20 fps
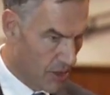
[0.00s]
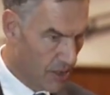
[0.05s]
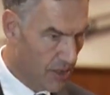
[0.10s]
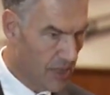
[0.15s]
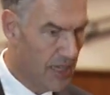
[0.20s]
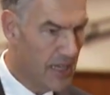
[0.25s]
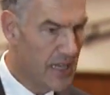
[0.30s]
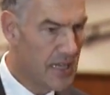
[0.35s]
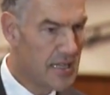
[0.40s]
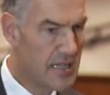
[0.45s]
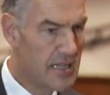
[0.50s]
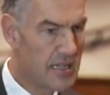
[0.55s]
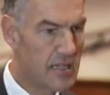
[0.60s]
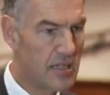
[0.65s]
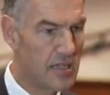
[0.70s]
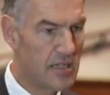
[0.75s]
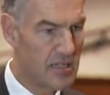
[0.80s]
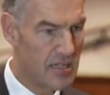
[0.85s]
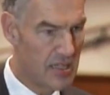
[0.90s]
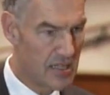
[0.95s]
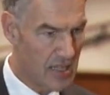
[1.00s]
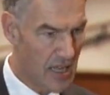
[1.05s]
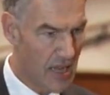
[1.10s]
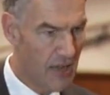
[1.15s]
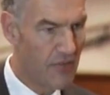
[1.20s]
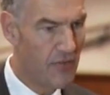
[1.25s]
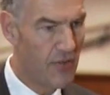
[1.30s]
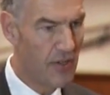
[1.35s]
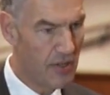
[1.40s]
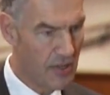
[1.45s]
At least
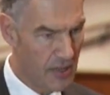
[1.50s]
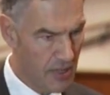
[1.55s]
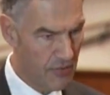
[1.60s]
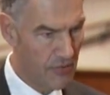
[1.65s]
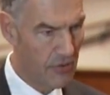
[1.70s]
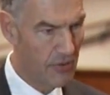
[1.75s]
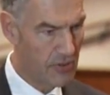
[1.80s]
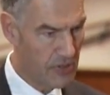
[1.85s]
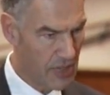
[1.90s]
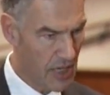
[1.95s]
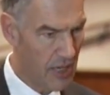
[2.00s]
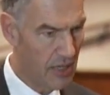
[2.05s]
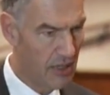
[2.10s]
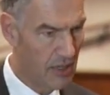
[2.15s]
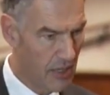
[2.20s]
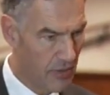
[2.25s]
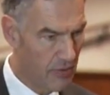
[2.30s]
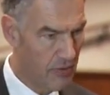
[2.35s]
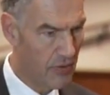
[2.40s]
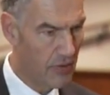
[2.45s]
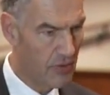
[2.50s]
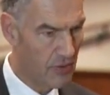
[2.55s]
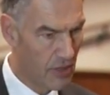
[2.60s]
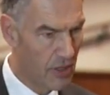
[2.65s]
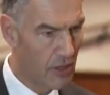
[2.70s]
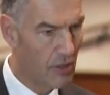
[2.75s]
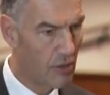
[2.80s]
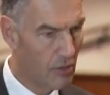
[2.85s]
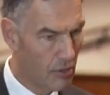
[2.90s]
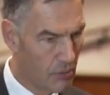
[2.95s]
seven different scientific
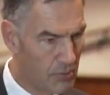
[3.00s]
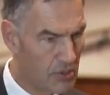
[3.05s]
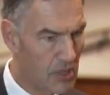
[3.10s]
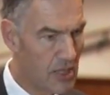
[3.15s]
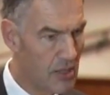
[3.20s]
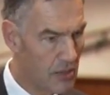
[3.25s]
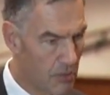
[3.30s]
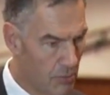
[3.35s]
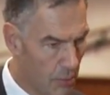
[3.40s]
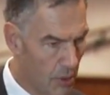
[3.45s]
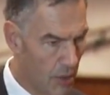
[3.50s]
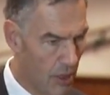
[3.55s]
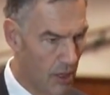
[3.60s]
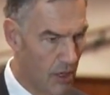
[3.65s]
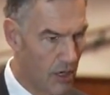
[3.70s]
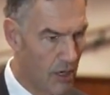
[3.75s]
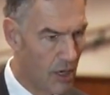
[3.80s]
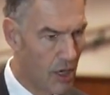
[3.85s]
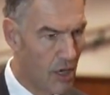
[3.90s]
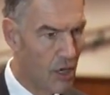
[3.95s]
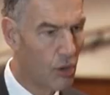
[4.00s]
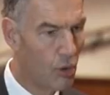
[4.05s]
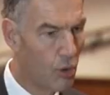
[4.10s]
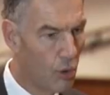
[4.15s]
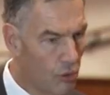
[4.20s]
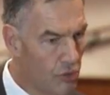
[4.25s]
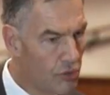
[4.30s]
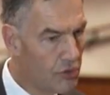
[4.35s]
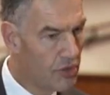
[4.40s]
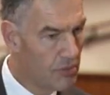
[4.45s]
groups in the world
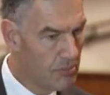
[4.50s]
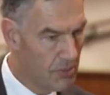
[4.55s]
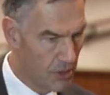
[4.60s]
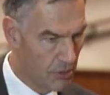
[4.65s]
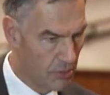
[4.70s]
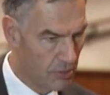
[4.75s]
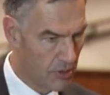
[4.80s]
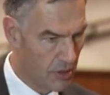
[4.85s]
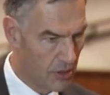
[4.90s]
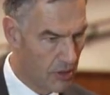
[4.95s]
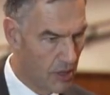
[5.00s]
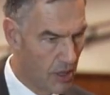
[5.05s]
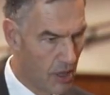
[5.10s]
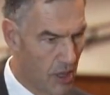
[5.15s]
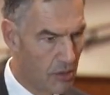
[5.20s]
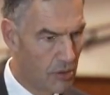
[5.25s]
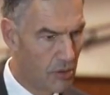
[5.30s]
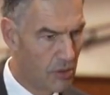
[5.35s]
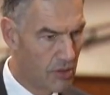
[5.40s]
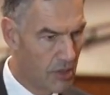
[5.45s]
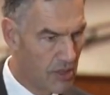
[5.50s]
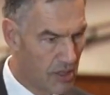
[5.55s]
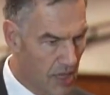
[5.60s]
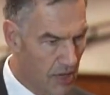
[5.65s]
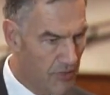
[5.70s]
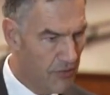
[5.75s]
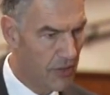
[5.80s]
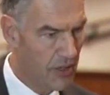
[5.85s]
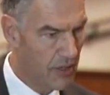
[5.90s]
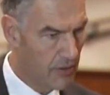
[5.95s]
contributed to the
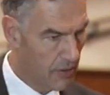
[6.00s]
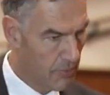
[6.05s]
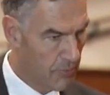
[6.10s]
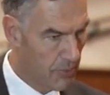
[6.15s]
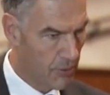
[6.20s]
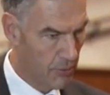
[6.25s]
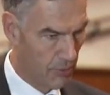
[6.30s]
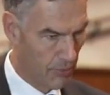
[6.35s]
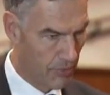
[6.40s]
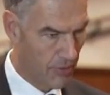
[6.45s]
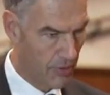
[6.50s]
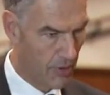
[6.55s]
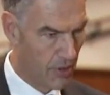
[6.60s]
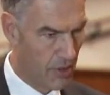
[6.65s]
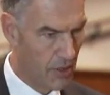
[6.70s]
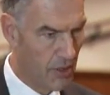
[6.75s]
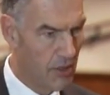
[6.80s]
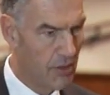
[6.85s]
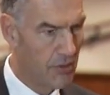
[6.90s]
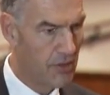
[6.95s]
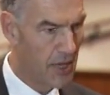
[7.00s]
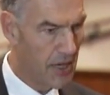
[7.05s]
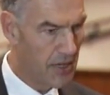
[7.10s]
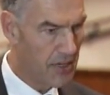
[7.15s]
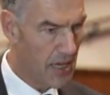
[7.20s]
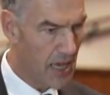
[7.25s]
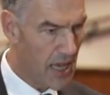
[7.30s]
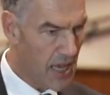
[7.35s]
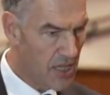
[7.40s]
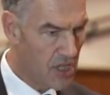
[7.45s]
definite proof
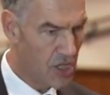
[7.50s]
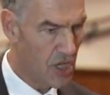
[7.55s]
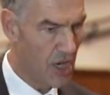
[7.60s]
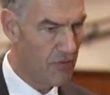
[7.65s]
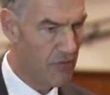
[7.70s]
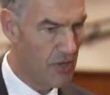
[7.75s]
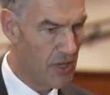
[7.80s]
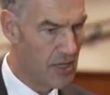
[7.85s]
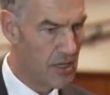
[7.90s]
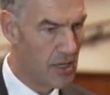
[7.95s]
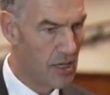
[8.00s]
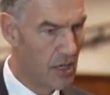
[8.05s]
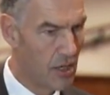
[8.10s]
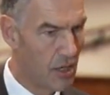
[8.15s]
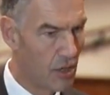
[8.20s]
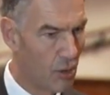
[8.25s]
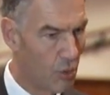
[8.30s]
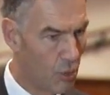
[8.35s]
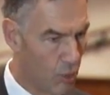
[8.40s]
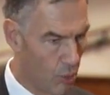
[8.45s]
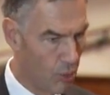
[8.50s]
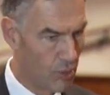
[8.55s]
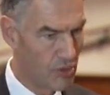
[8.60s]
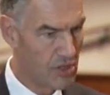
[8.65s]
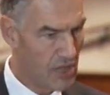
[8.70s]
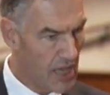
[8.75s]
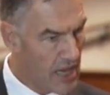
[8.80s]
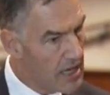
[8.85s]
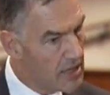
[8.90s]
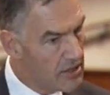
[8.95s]
that HIV
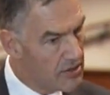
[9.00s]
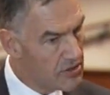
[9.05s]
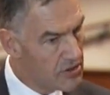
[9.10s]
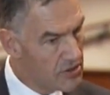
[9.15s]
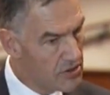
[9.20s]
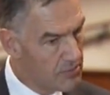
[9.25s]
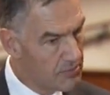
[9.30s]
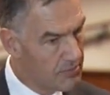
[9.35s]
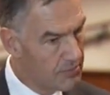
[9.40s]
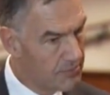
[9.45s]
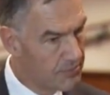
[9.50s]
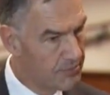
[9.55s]
causes AIDS.